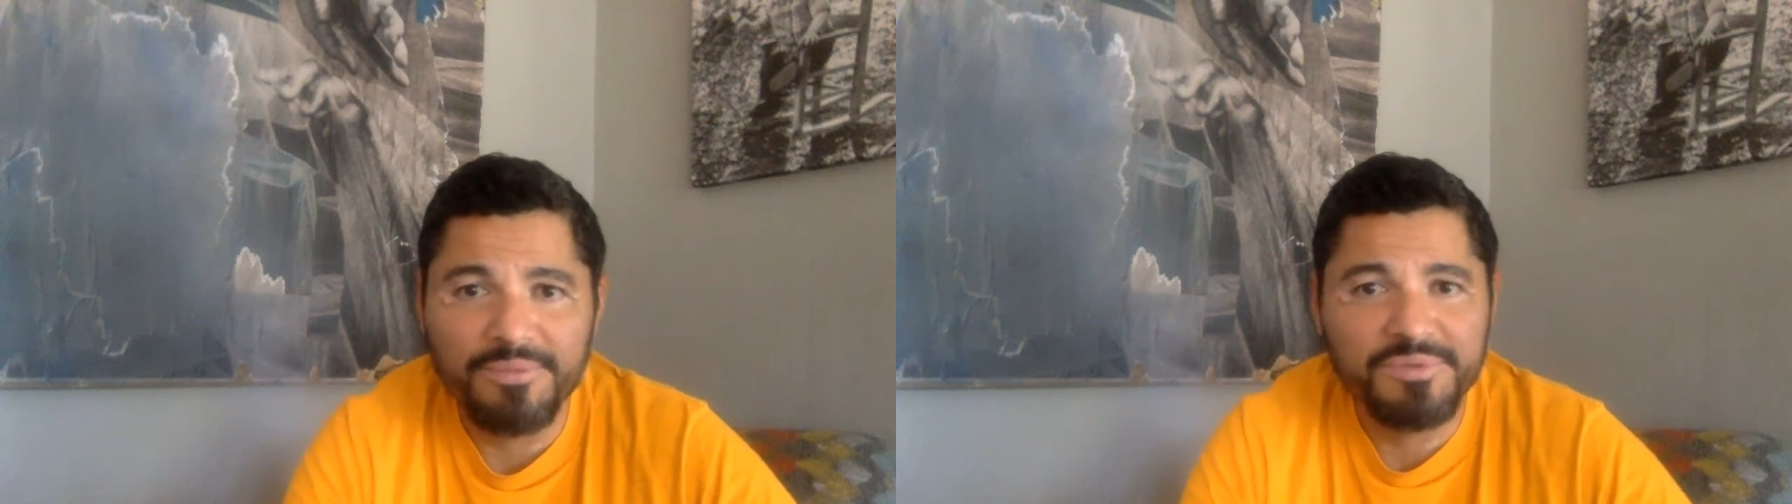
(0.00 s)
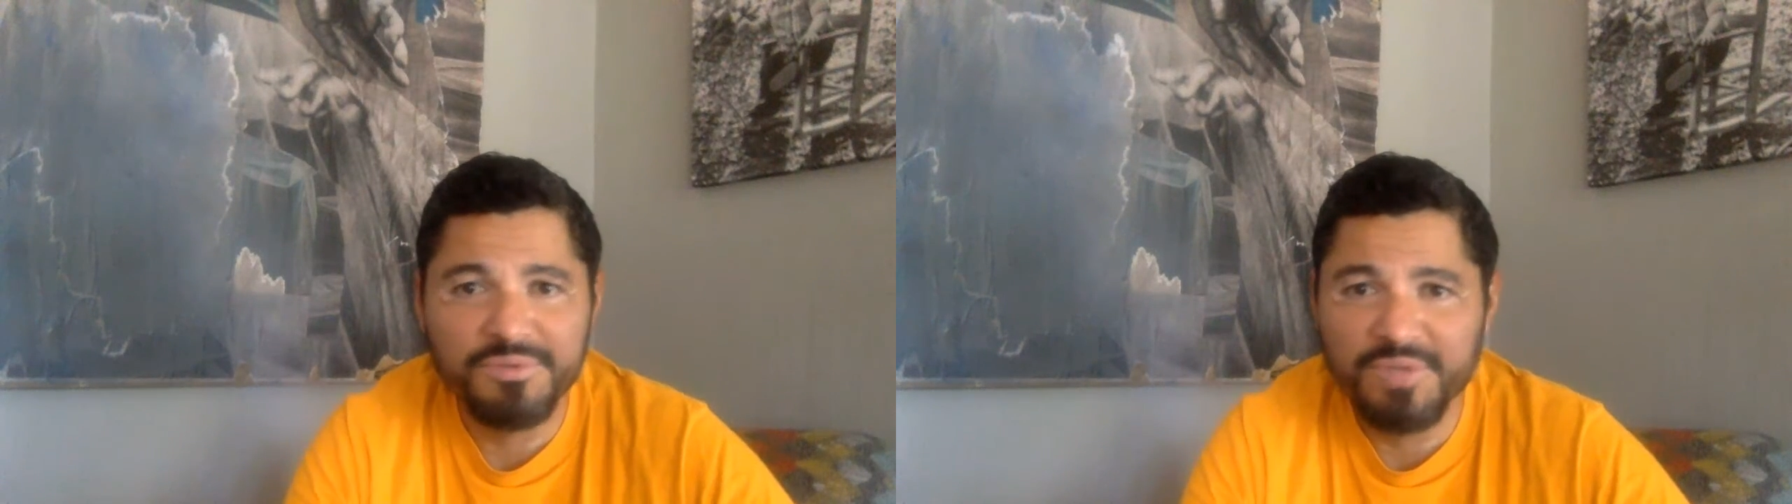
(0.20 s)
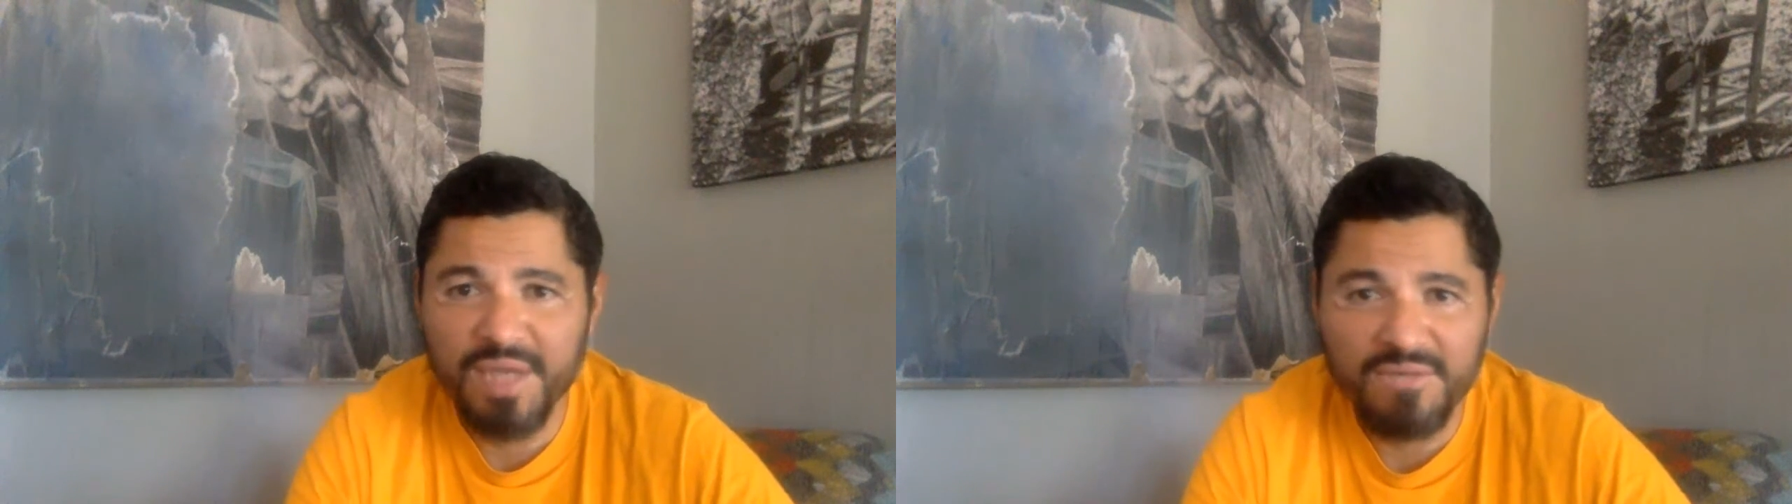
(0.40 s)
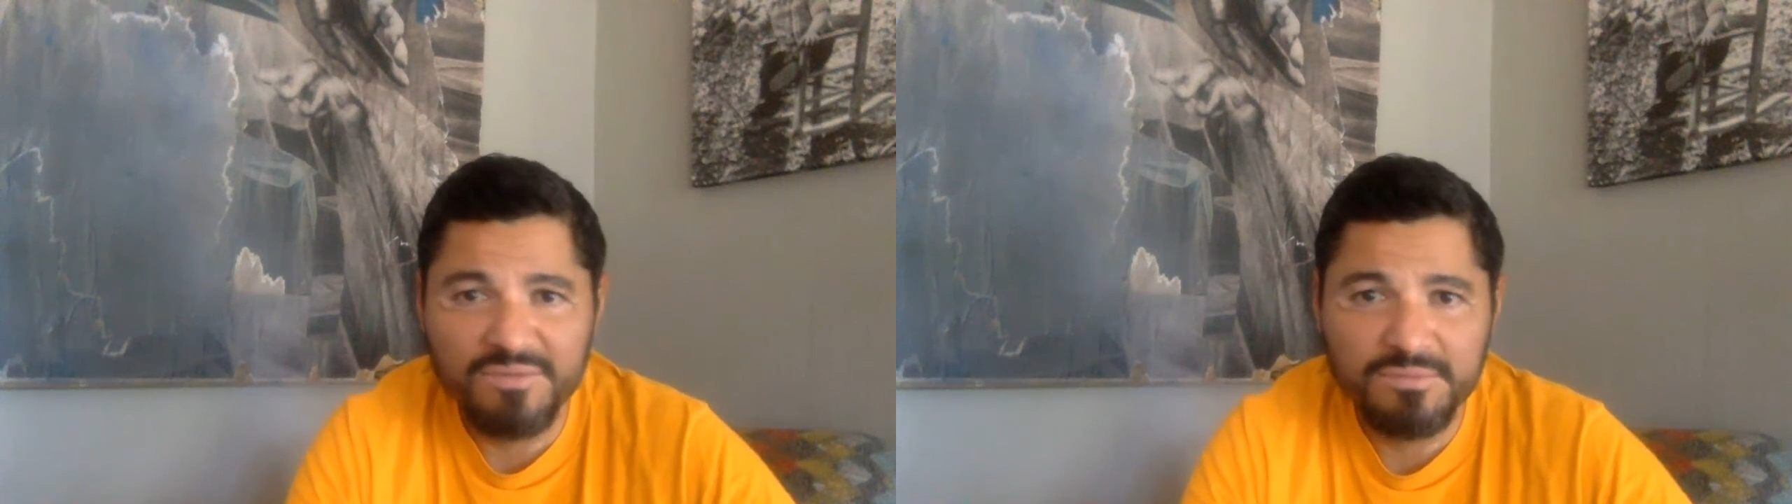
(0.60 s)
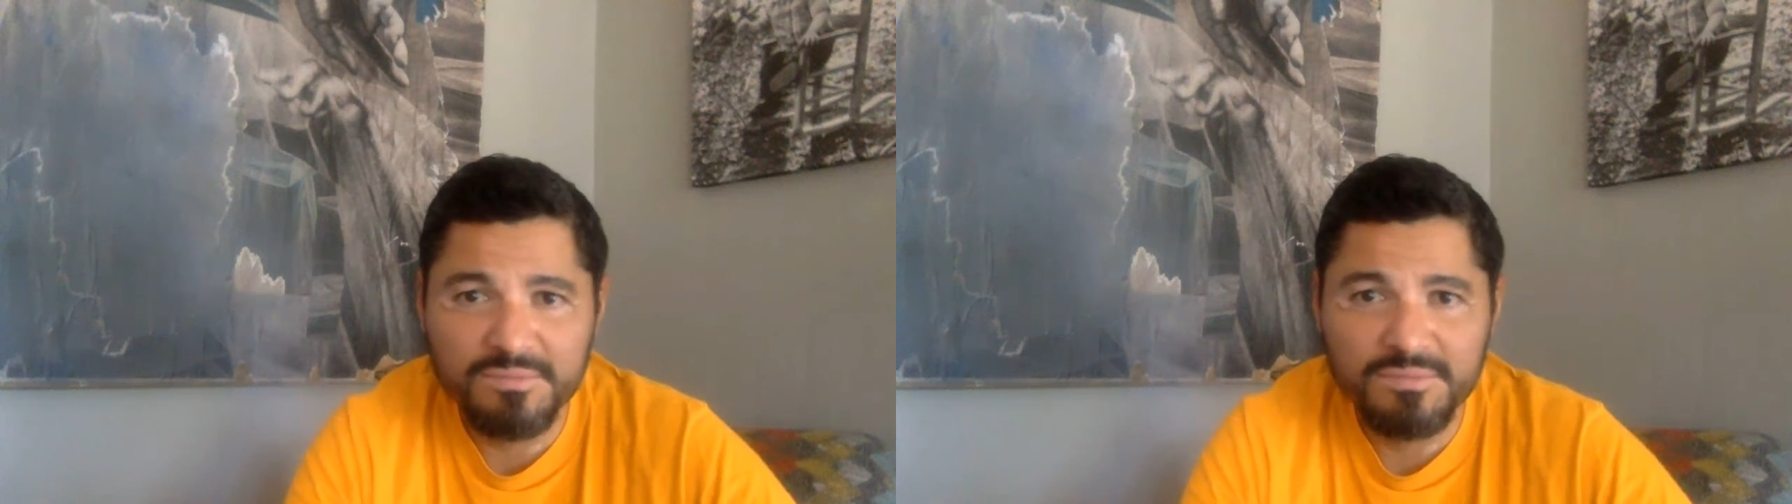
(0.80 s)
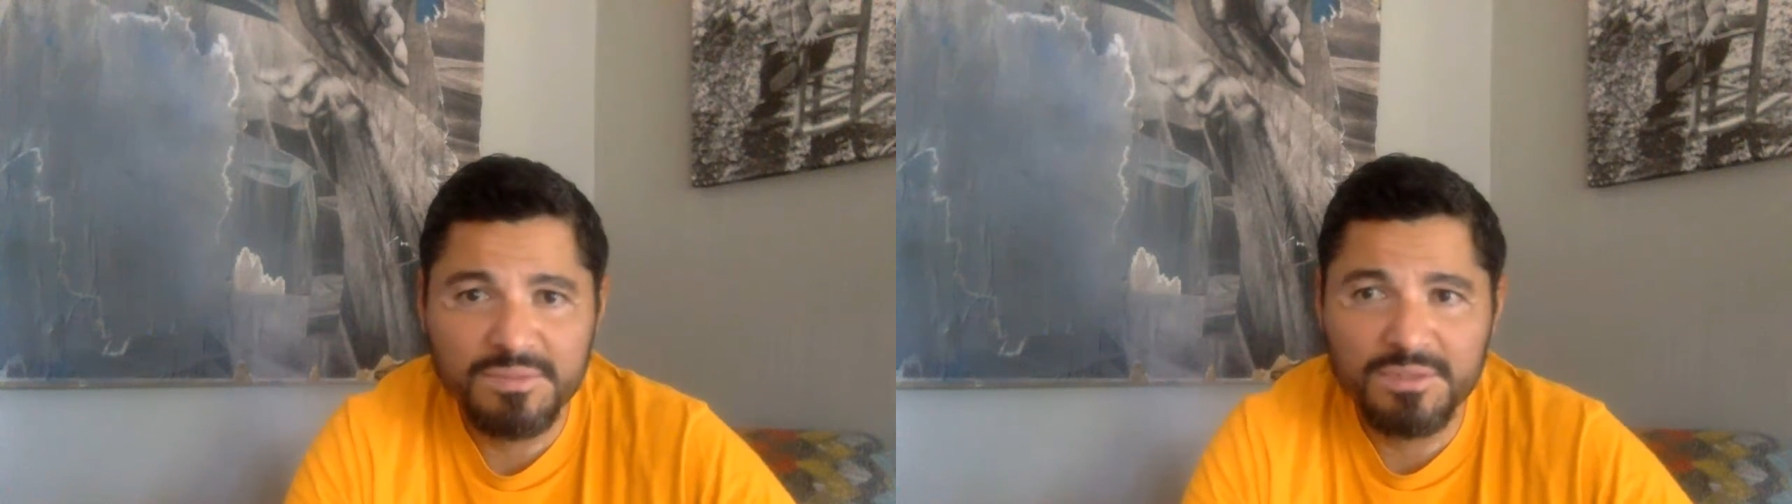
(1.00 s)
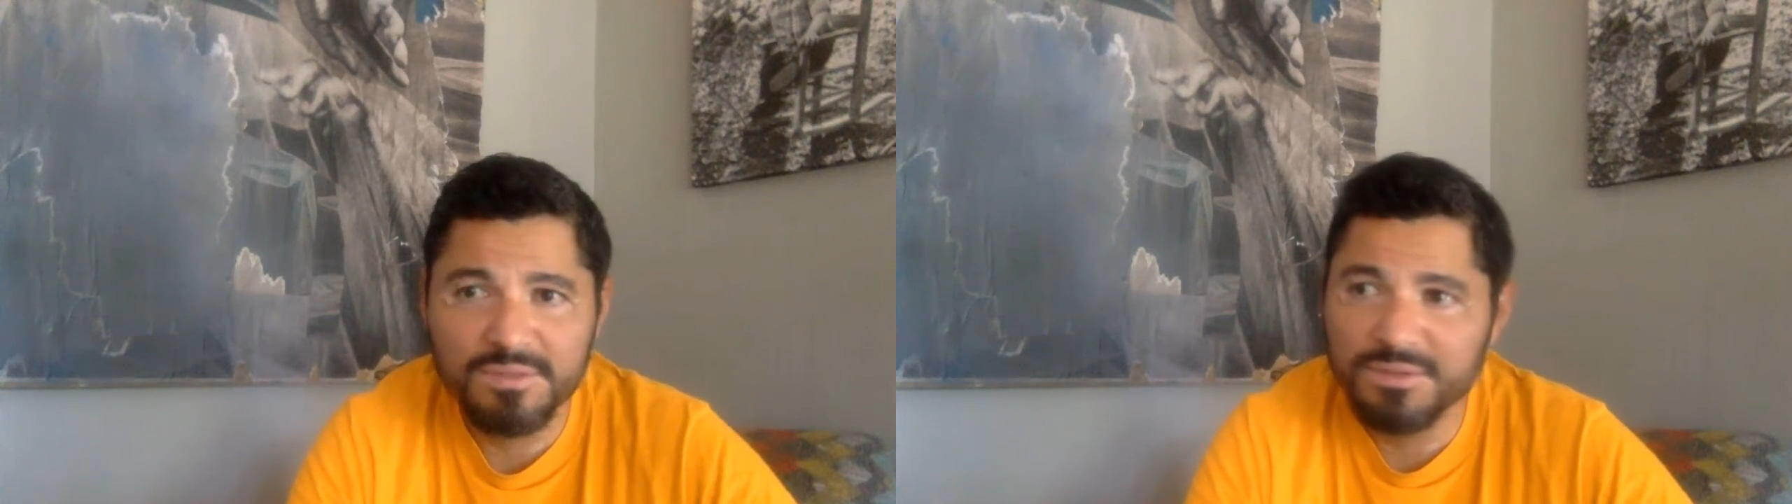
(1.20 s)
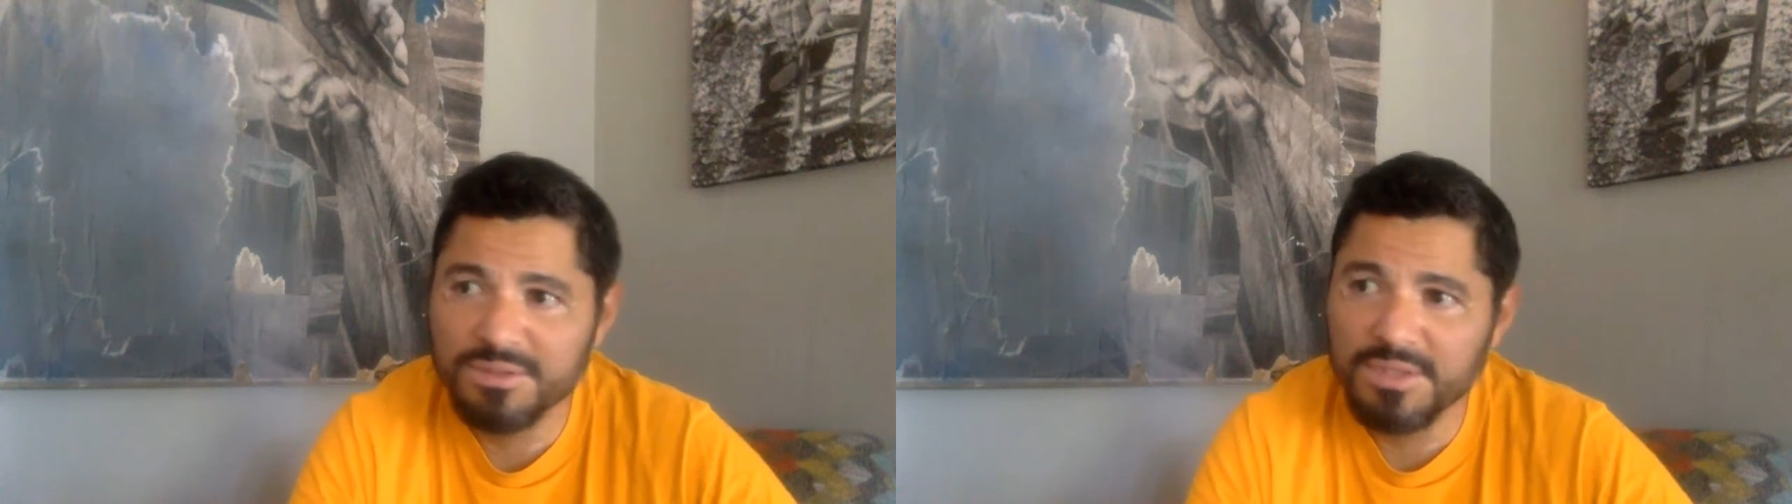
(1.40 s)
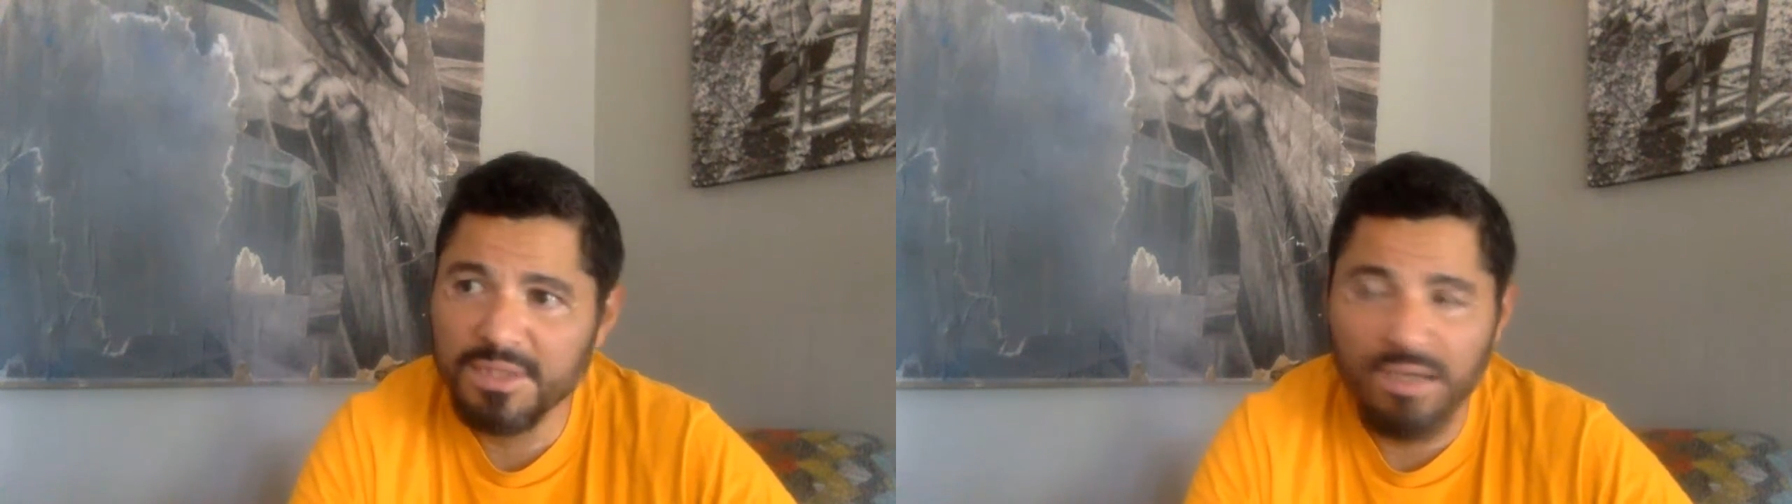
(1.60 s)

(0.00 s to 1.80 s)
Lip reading: As soon as you have them, you're just like